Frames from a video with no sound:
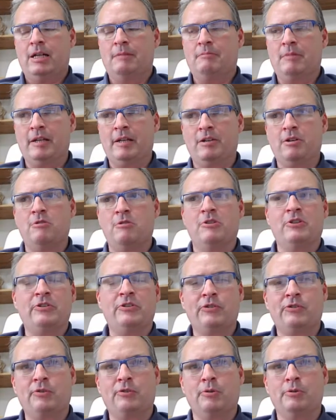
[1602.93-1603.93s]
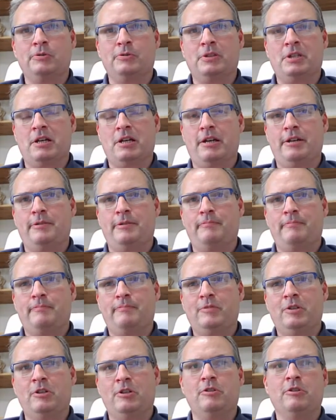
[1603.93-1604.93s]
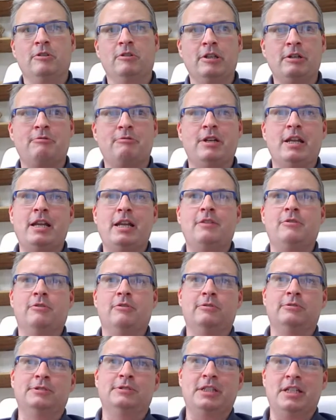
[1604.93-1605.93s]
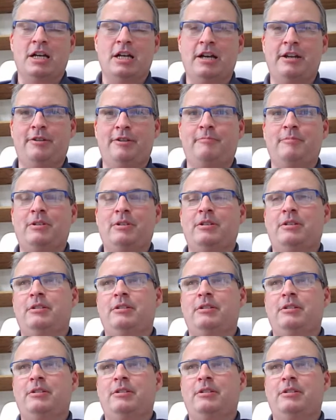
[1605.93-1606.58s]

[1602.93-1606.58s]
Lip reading: I'm like, oh, this is their only item. They're liquidating their only item.